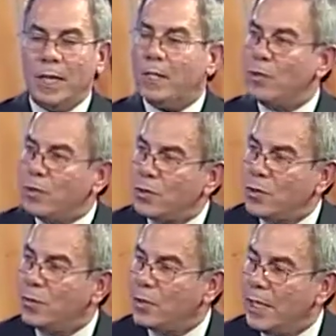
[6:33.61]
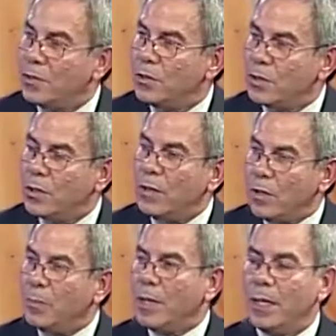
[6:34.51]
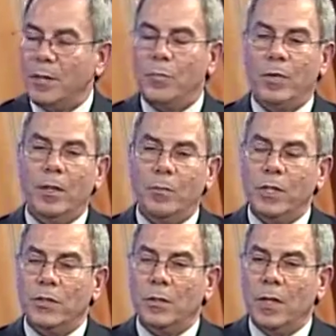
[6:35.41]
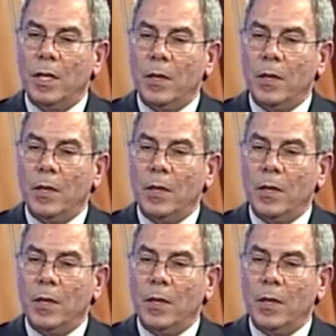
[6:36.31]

dangerous circumstances, et cetera, being in, in prison,